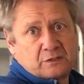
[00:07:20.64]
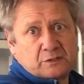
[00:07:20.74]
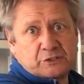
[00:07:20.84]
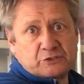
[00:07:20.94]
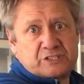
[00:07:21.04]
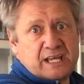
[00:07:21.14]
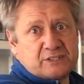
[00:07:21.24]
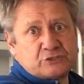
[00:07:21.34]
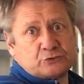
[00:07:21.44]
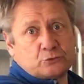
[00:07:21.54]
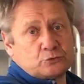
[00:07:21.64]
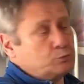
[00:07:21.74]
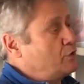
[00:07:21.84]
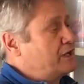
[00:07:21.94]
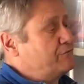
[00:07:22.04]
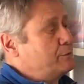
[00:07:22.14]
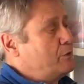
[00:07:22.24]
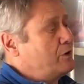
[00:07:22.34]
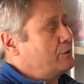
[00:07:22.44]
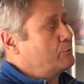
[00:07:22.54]
utensils, whatever you
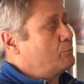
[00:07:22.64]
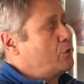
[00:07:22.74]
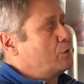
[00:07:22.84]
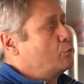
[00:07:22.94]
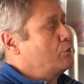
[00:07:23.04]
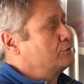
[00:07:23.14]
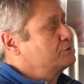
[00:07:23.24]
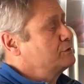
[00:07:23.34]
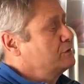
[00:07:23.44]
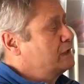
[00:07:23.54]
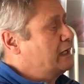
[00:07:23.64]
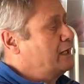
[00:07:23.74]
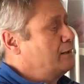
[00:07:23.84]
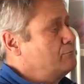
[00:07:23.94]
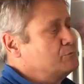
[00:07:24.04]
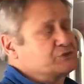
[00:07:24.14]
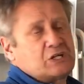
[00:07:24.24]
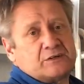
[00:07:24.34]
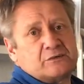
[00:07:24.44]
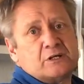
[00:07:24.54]
might want,
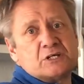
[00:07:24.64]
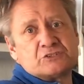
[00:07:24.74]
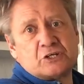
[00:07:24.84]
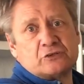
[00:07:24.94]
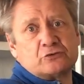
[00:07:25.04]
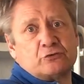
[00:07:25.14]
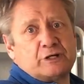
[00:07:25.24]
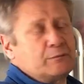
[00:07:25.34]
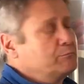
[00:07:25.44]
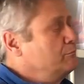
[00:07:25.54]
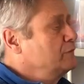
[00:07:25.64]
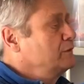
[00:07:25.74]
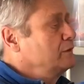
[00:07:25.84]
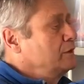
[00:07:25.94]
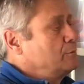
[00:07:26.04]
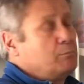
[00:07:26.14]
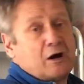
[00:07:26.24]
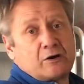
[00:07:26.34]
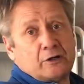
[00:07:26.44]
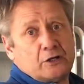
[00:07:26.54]
sun cream,
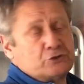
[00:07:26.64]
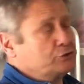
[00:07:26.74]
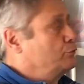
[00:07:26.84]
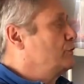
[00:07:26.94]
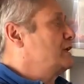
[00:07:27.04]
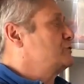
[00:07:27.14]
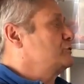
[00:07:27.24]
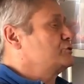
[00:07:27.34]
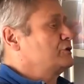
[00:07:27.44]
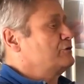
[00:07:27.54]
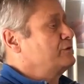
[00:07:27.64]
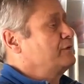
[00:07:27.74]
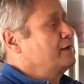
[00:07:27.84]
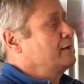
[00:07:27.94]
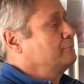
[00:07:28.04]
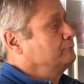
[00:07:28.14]
bug lotion, all that sort of stuff in there.